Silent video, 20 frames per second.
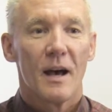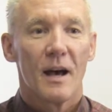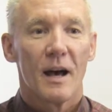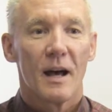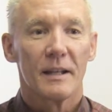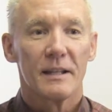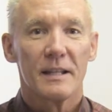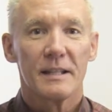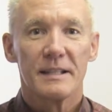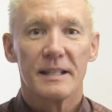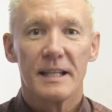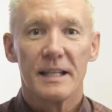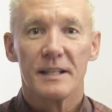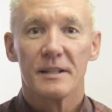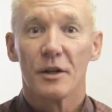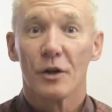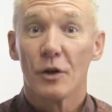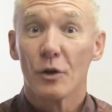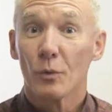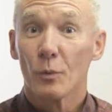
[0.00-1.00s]
a
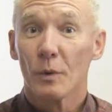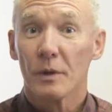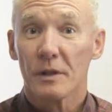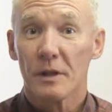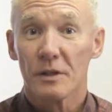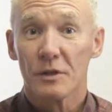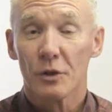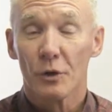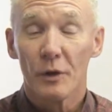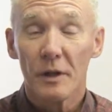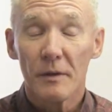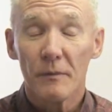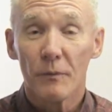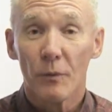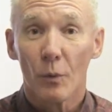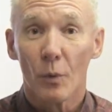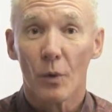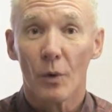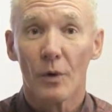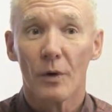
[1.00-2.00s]
disease a good one to screen
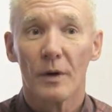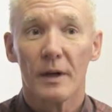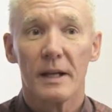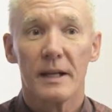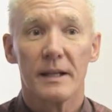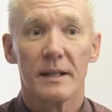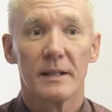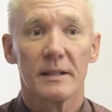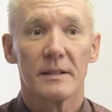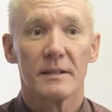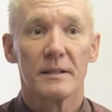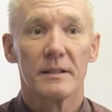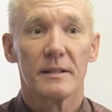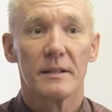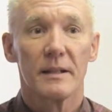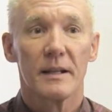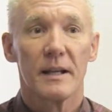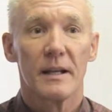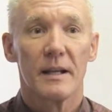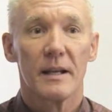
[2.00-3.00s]
for
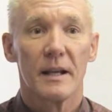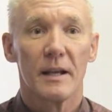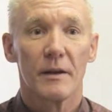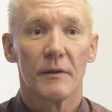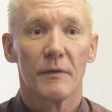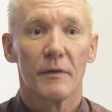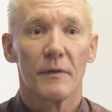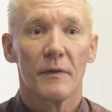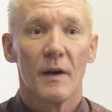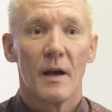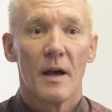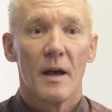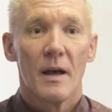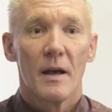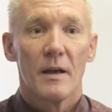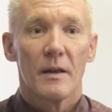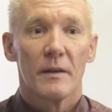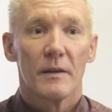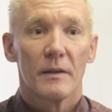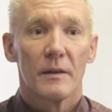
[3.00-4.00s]
is if
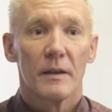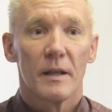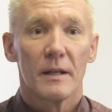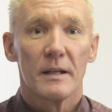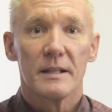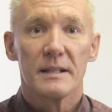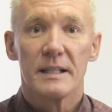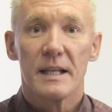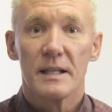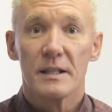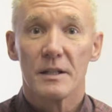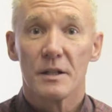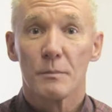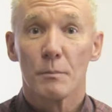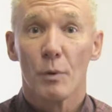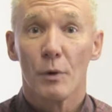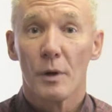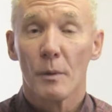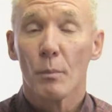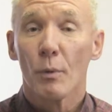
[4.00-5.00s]
the disease is
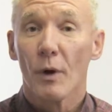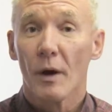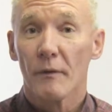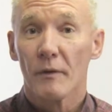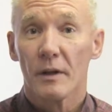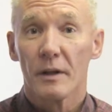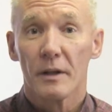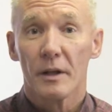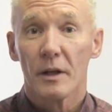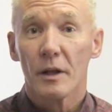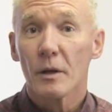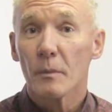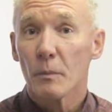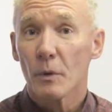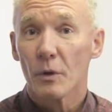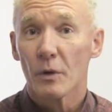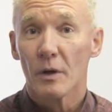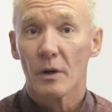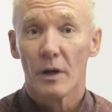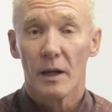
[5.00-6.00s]
pretty prevalent in the
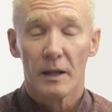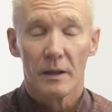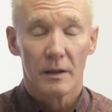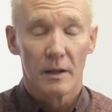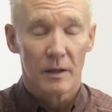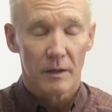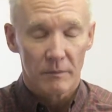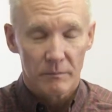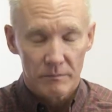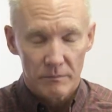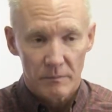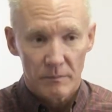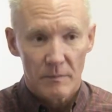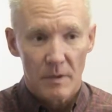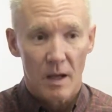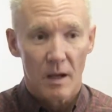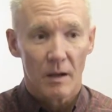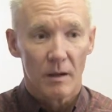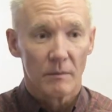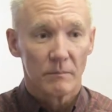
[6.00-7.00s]
community, in the
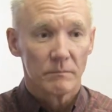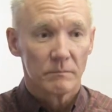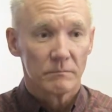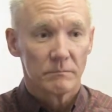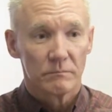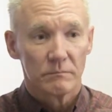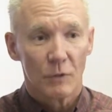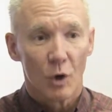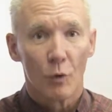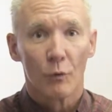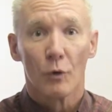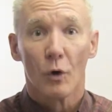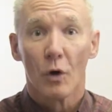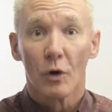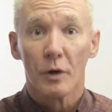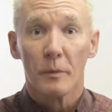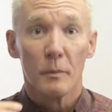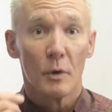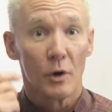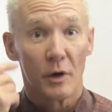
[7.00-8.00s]
overall
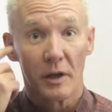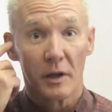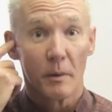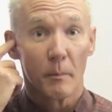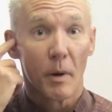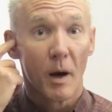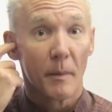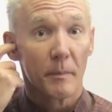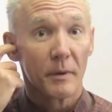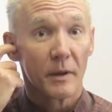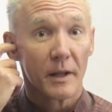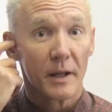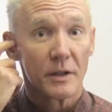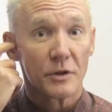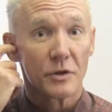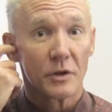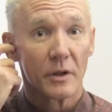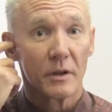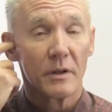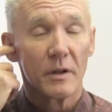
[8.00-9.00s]
community, in the
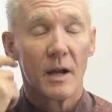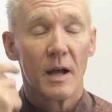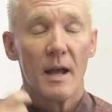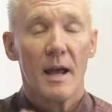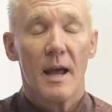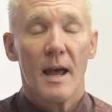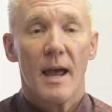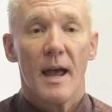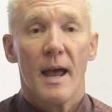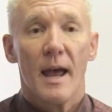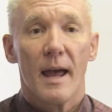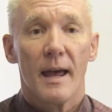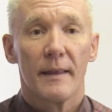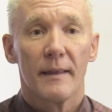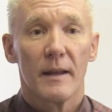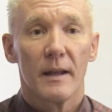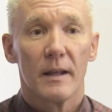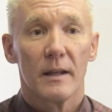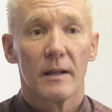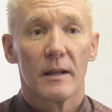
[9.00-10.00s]
population,
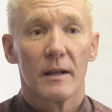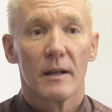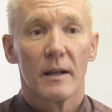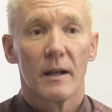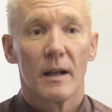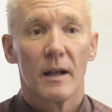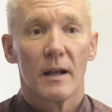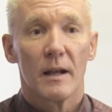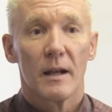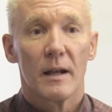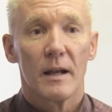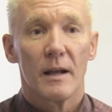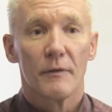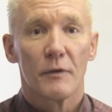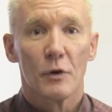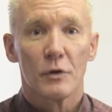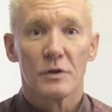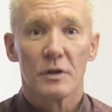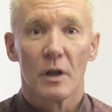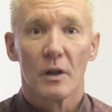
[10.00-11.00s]
and then
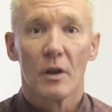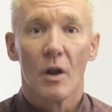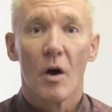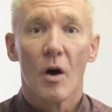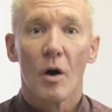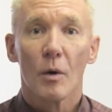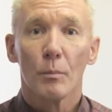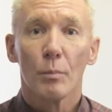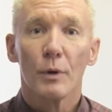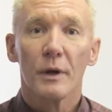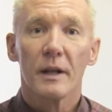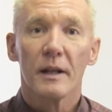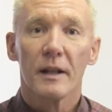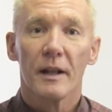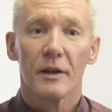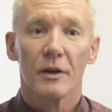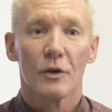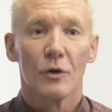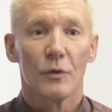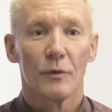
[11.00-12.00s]
if there's a long
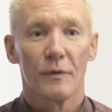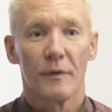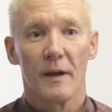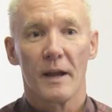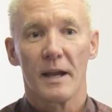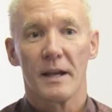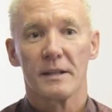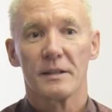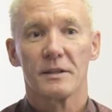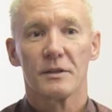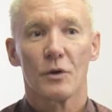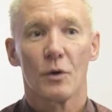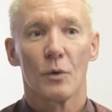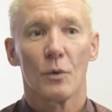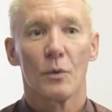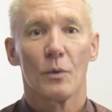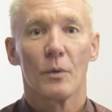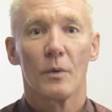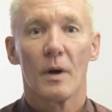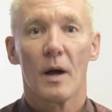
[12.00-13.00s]
preclinical phase,
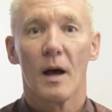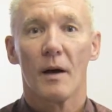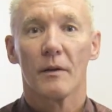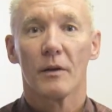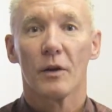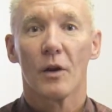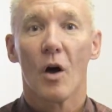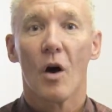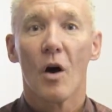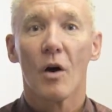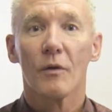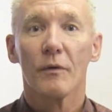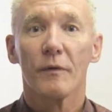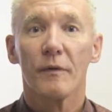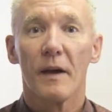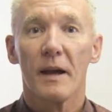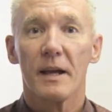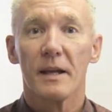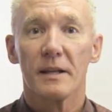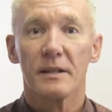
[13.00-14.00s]
so a long
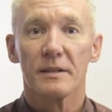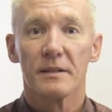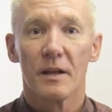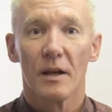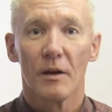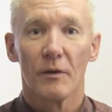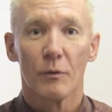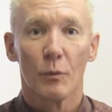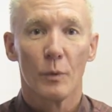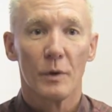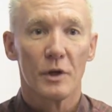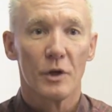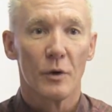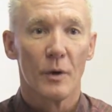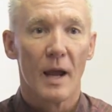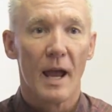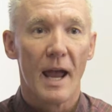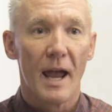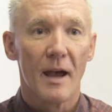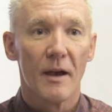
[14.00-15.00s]
phase of when
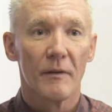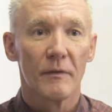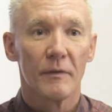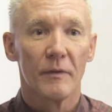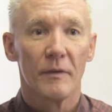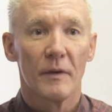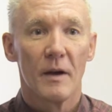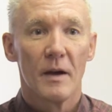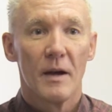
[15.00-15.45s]
you have